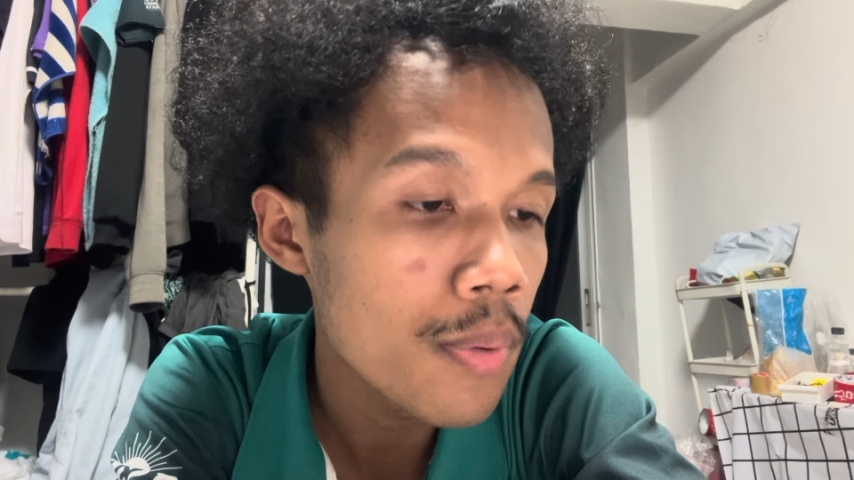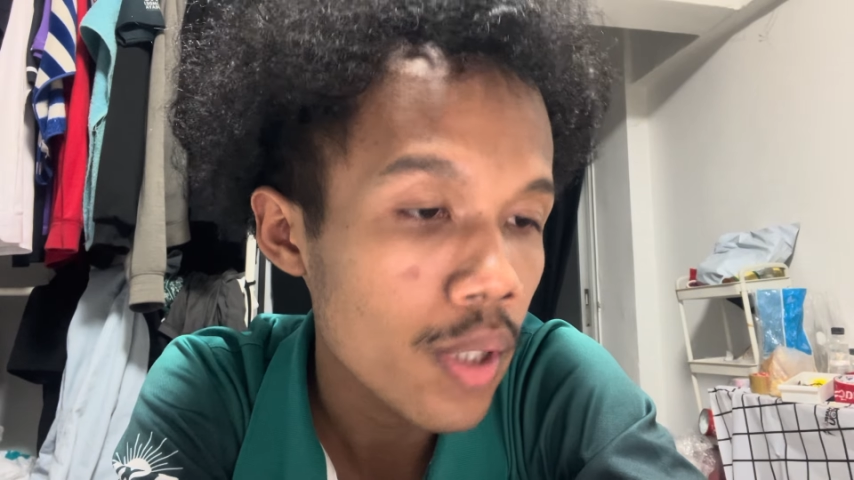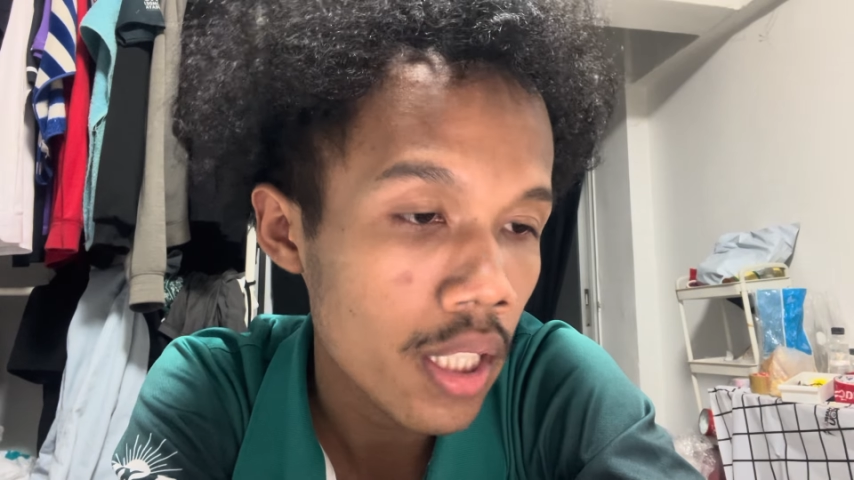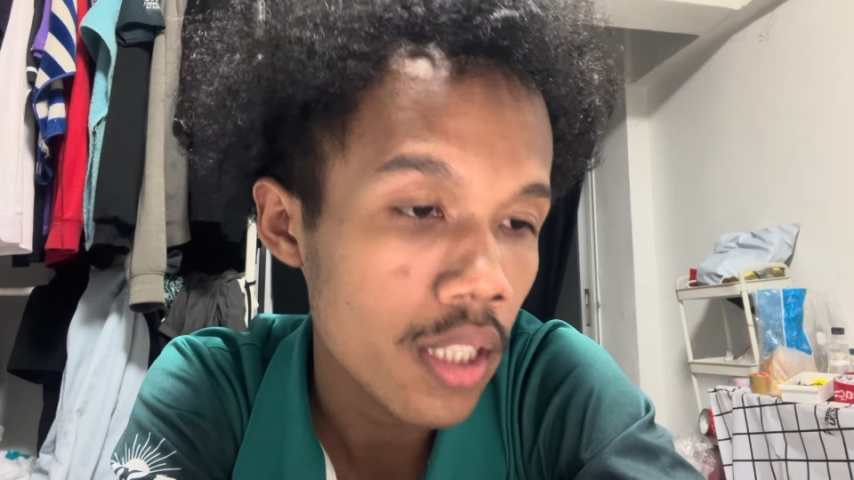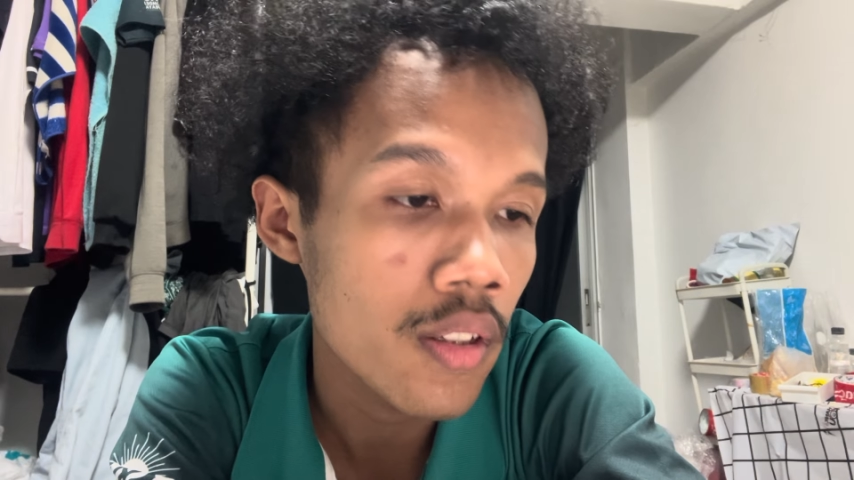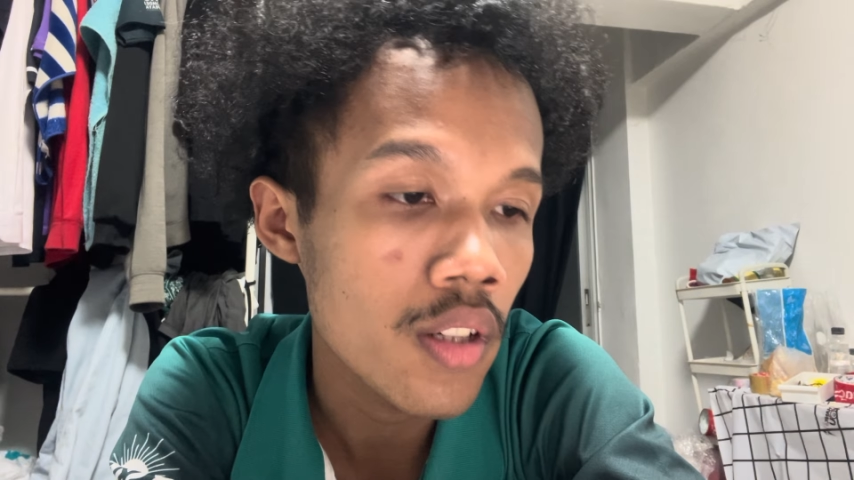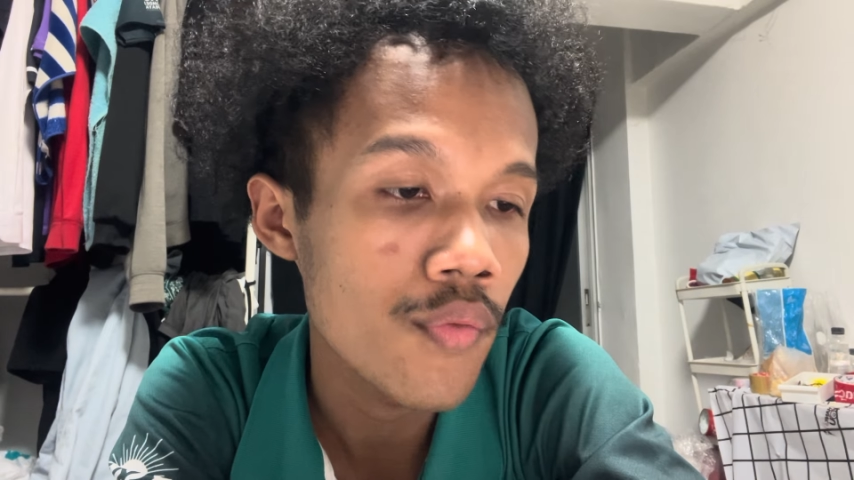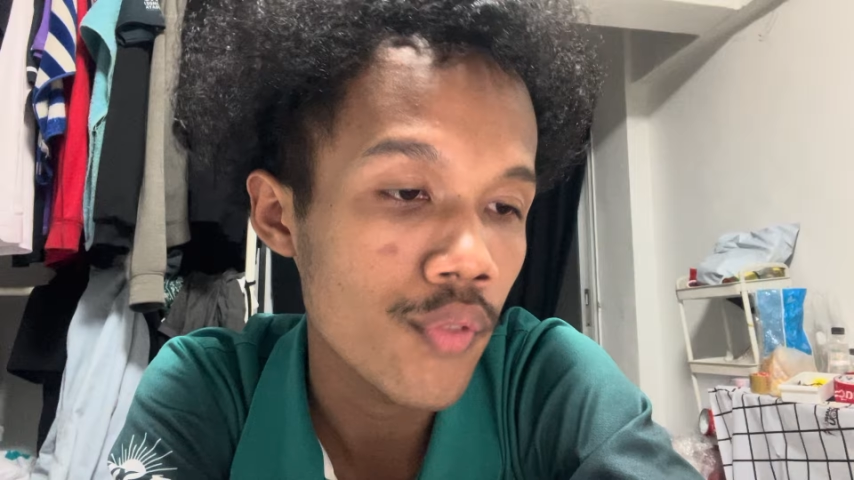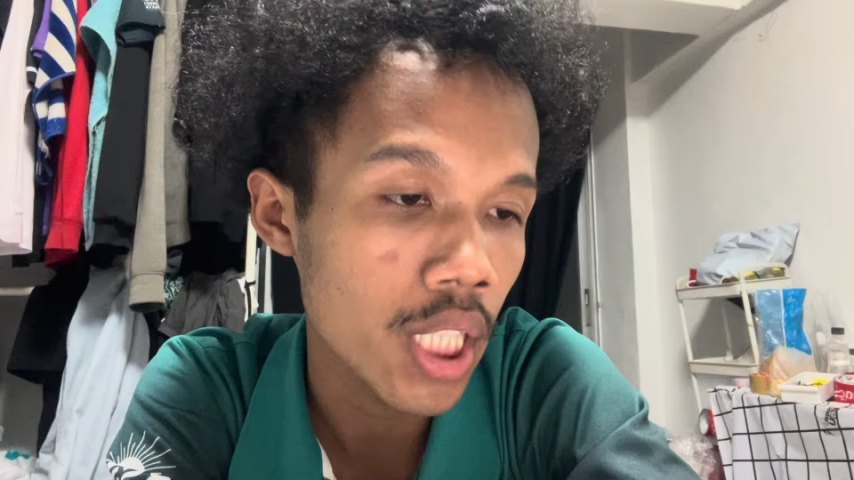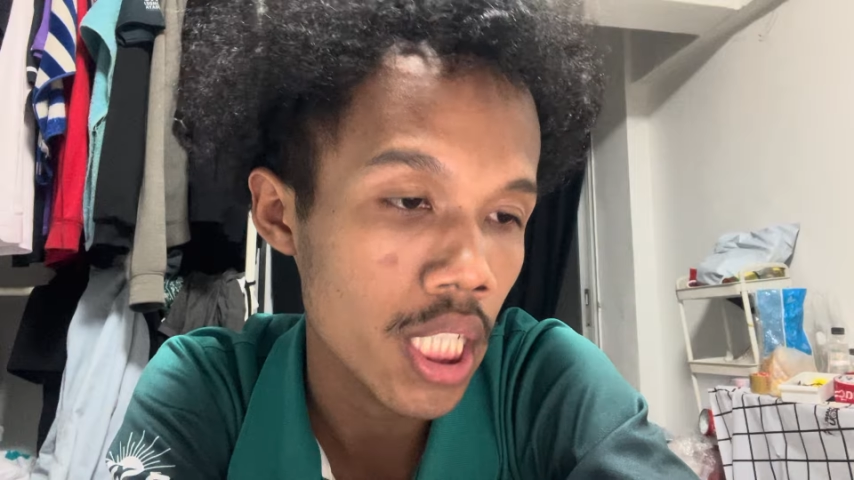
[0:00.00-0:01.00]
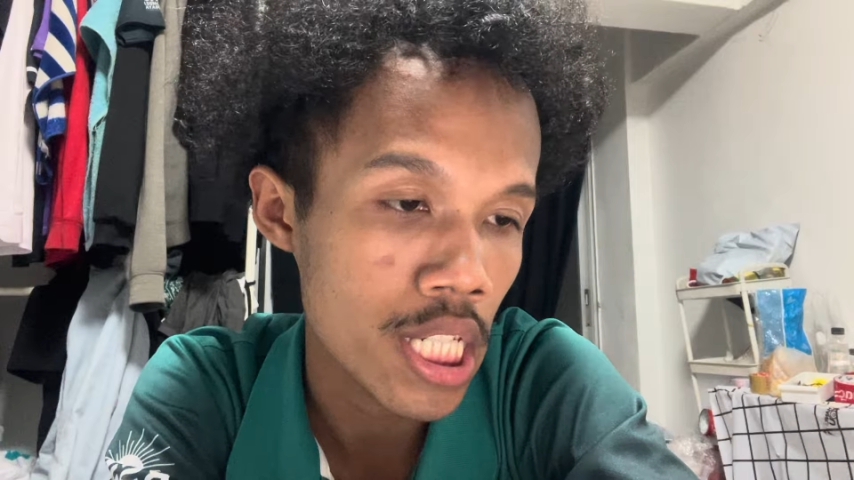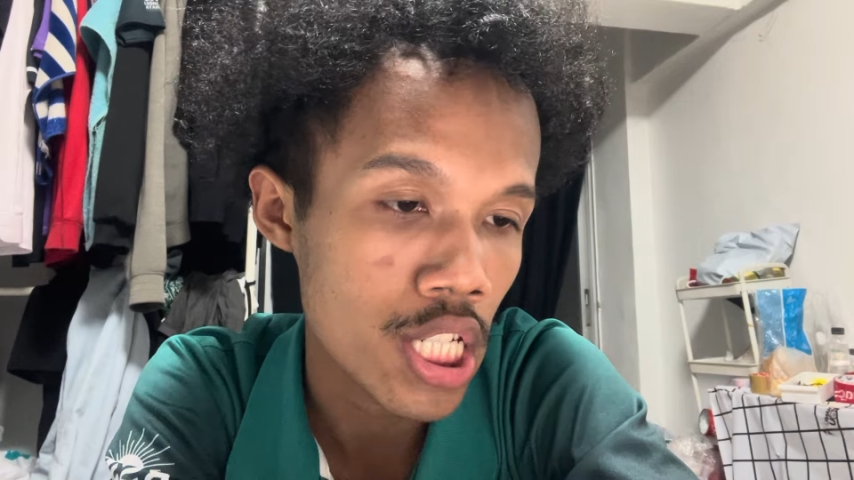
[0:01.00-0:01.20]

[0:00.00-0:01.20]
brain refresh.